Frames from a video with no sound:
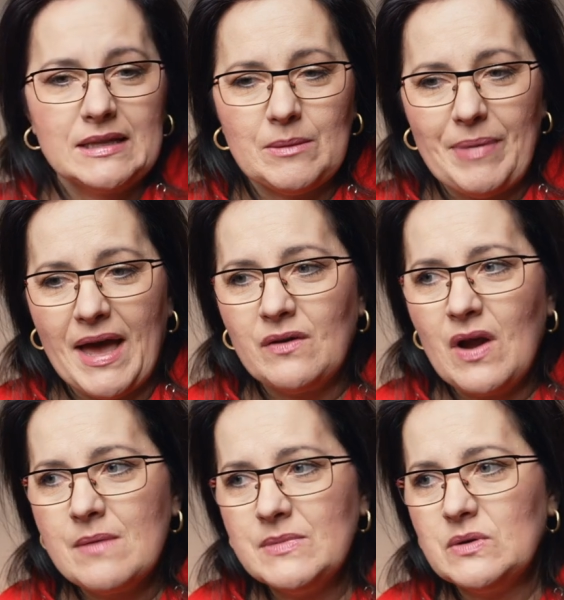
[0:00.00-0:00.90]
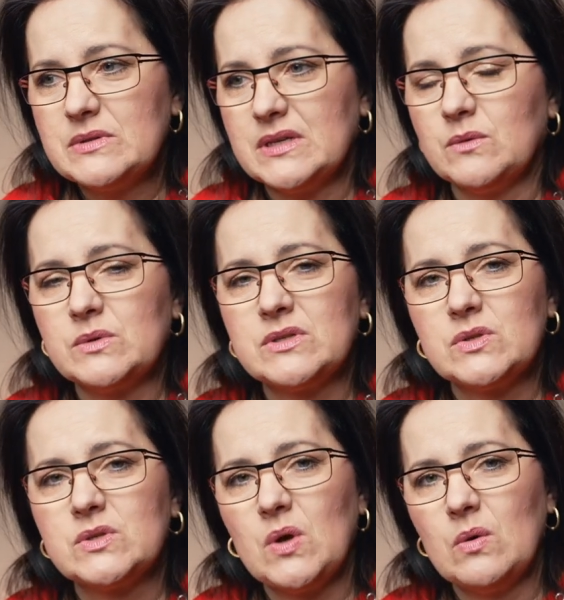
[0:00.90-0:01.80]
the background music was
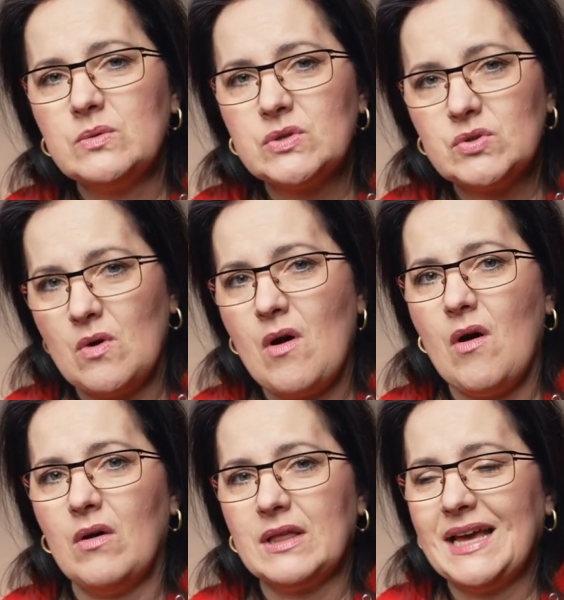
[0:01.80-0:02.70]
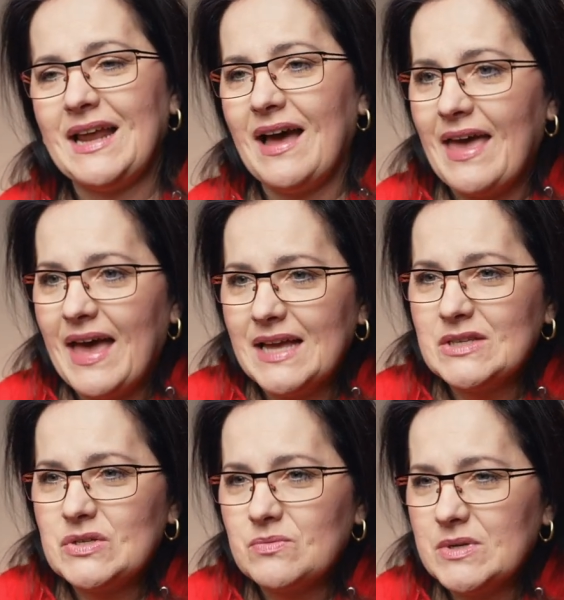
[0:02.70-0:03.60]
so strong that I
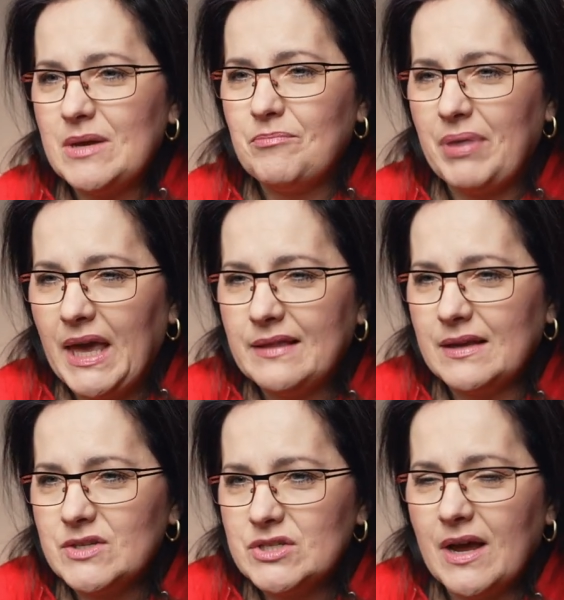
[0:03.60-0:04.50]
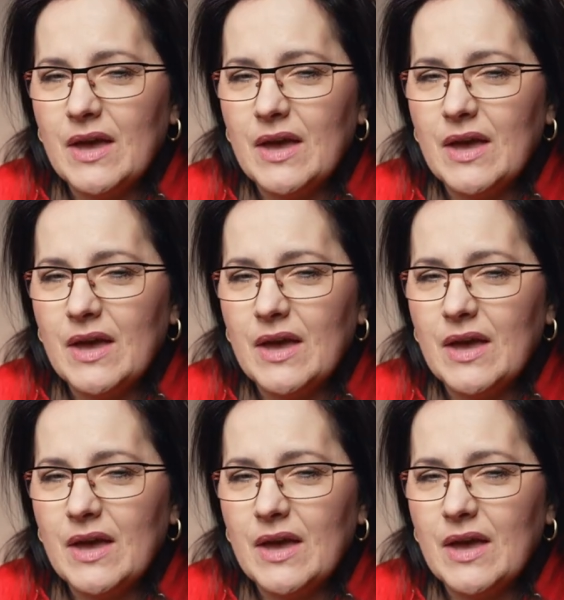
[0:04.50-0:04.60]
had to really pay attention.